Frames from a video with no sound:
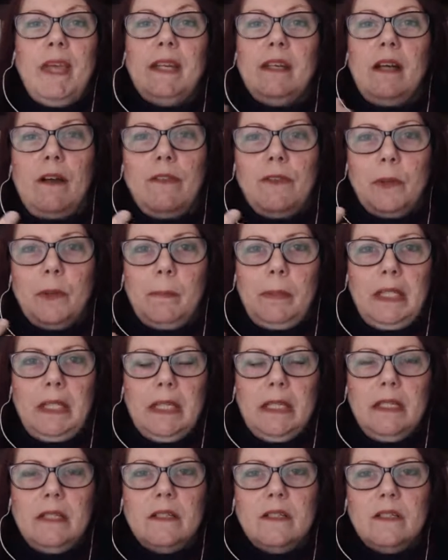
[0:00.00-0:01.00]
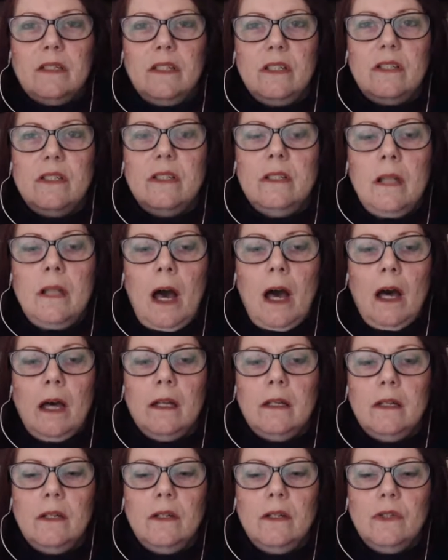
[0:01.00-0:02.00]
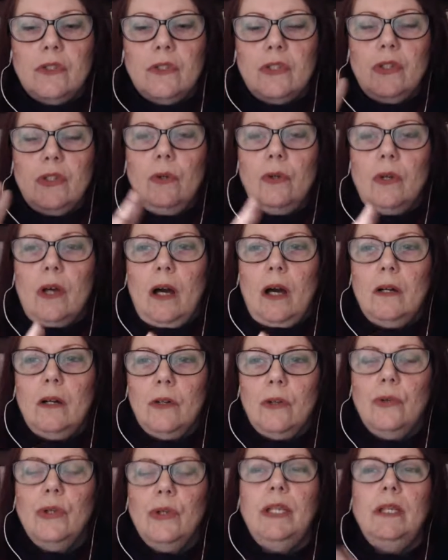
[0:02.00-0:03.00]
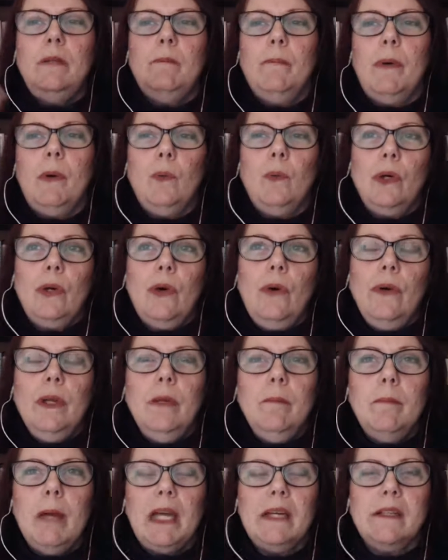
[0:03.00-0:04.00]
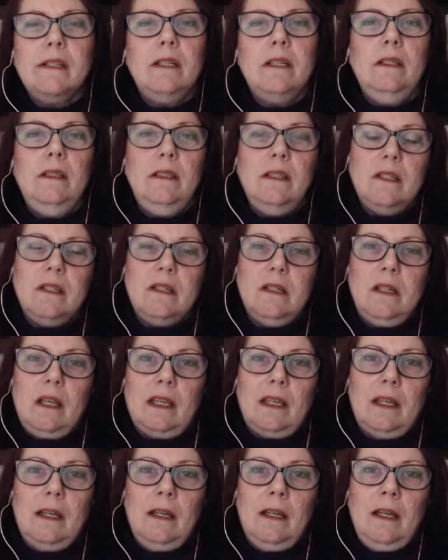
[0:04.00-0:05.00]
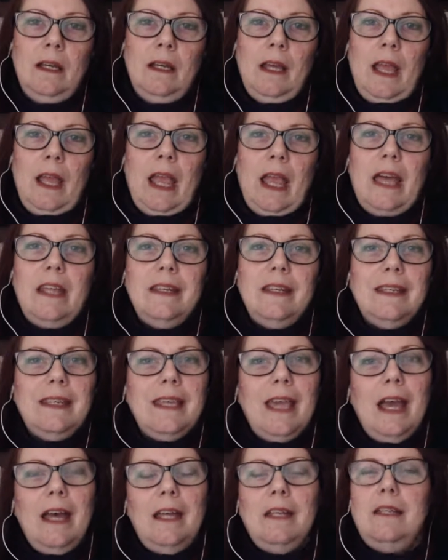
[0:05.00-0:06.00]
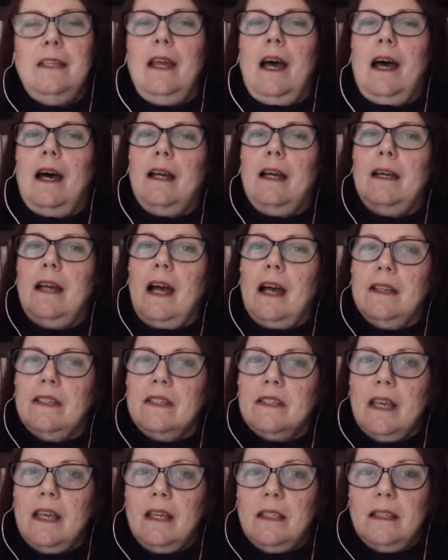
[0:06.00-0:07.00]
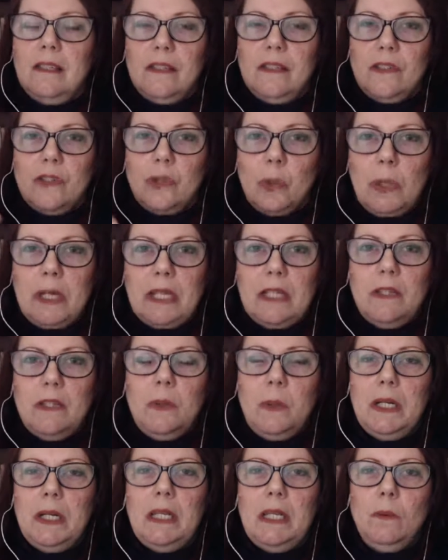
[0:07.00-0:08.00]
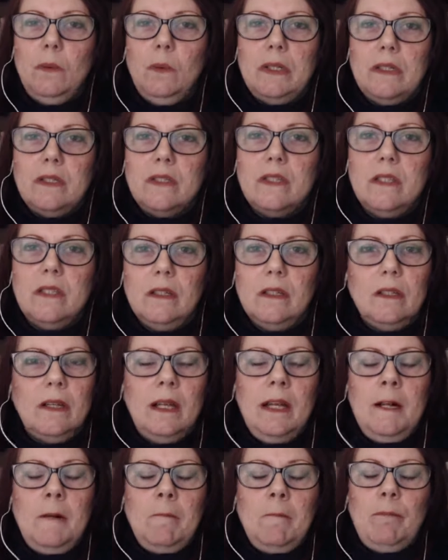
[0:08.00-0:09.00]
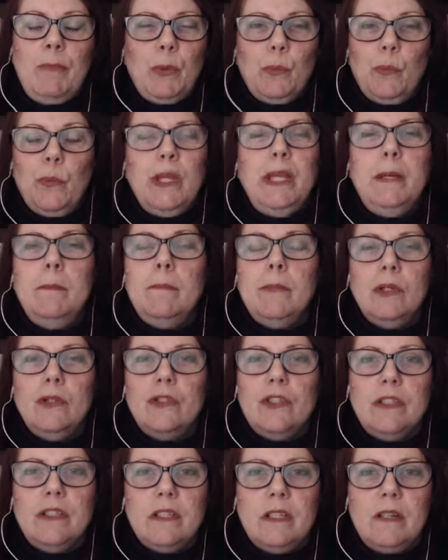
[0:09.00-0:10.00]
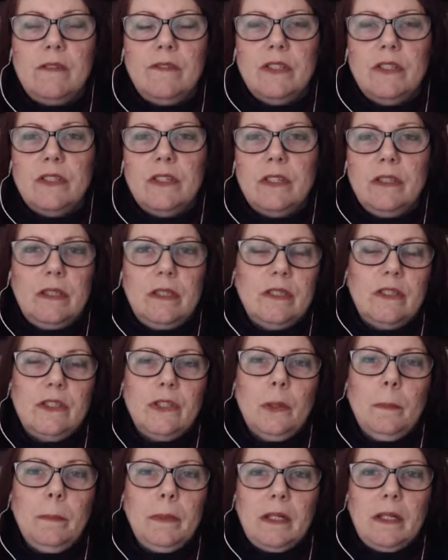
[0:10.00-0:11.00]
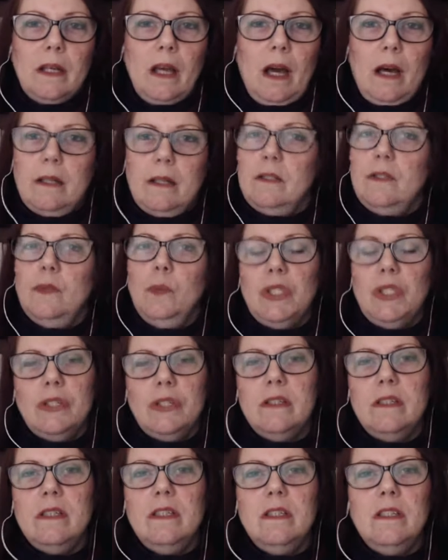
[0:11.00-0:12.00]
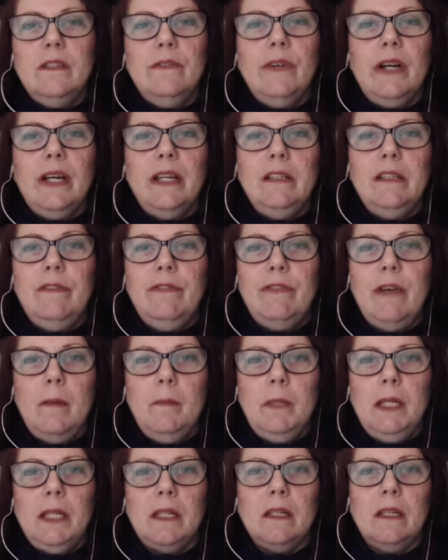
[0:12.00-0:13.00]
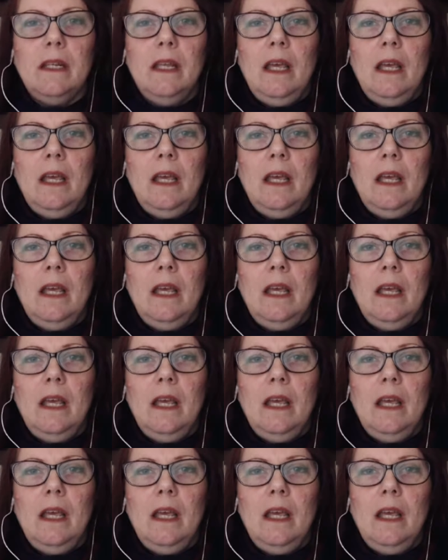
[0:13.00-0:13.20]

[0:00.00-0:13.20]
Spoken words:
other place. It's not so concrete, but we're going back to listening. And again, I said that 2020 was the reemergence of the serpent goddess, which is the divine feminine.